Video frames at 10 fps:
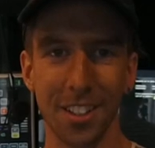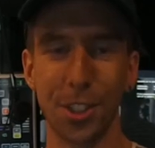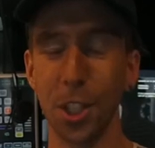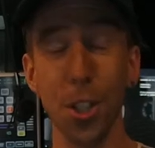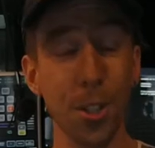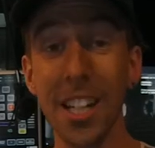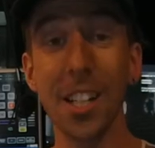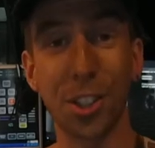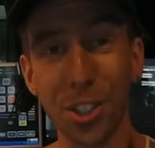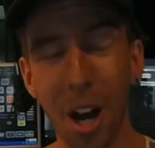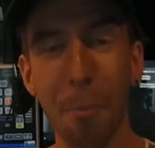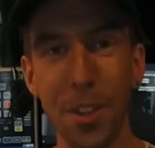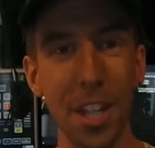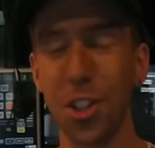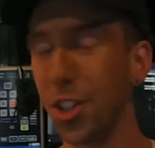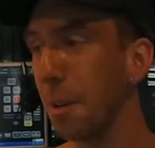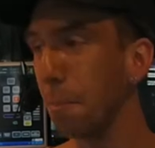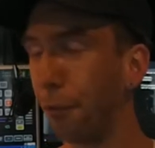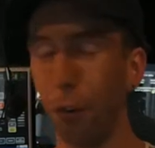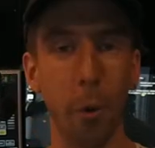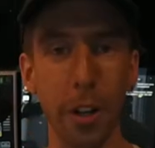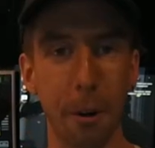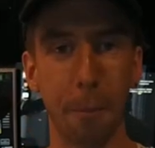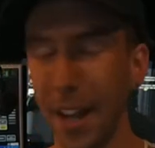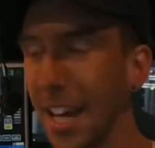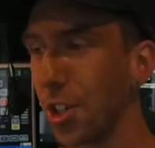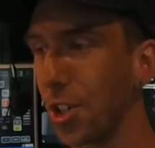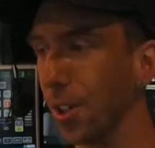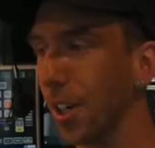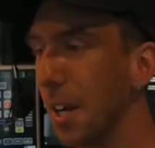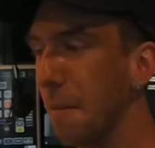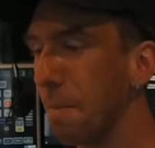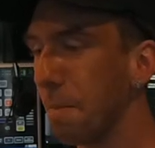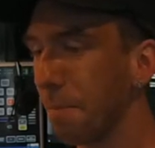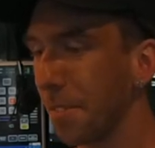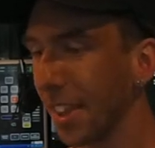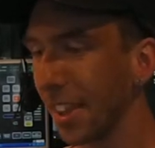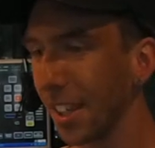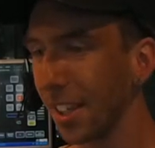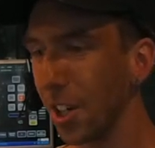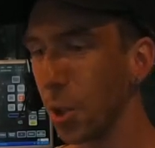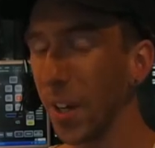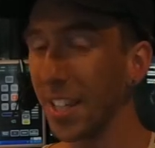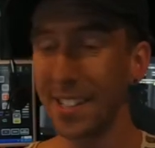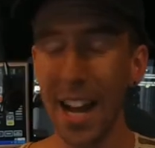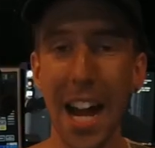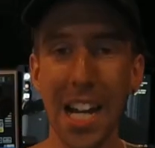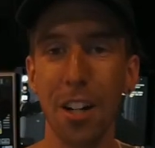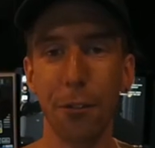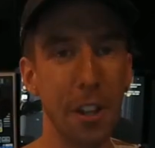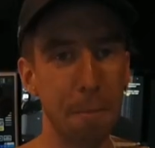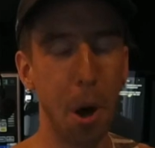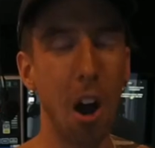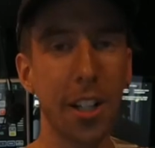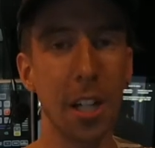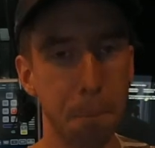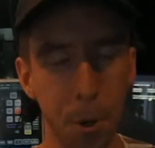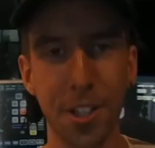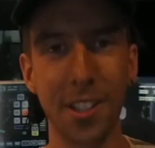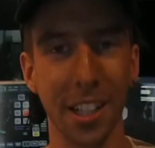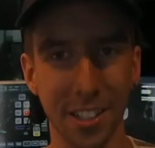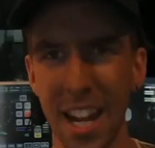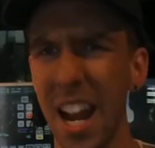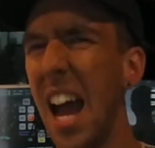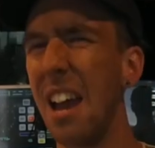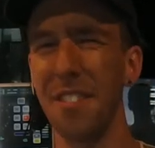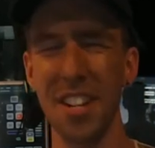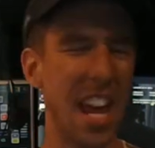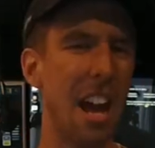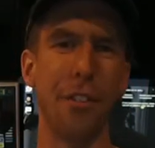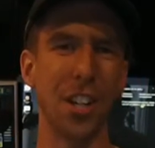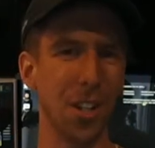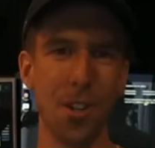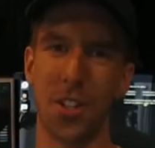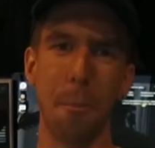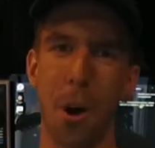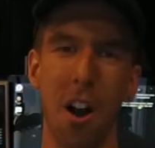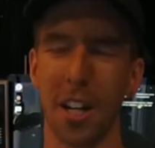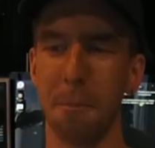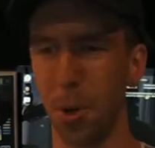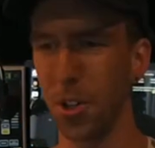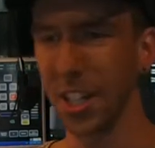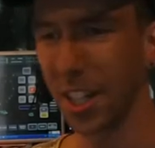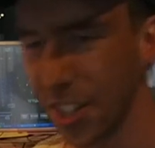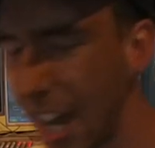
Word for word: So you need to stop this shit before we replace you. Because we started off with pocket pussies, and I have never used a pocket pussy because